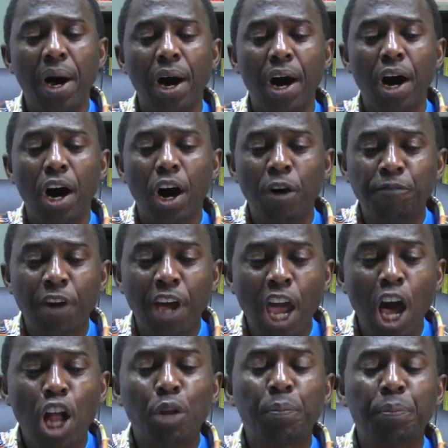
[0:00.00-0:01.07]
of
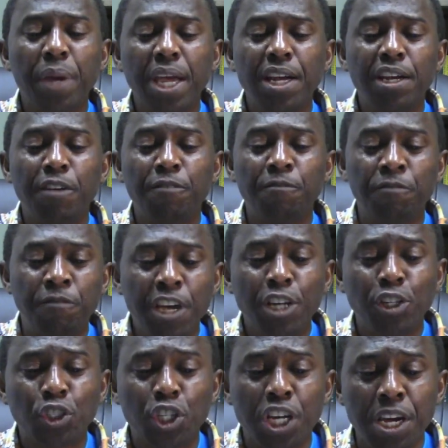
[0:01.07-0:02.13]
helping the
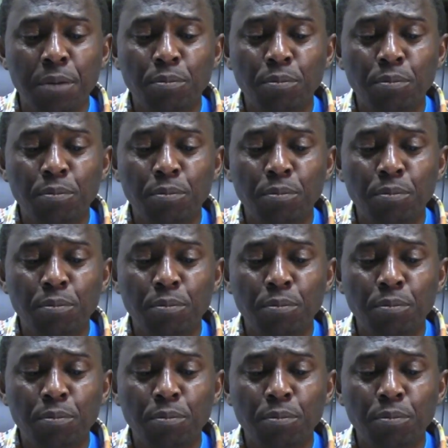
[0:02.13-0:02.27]
victim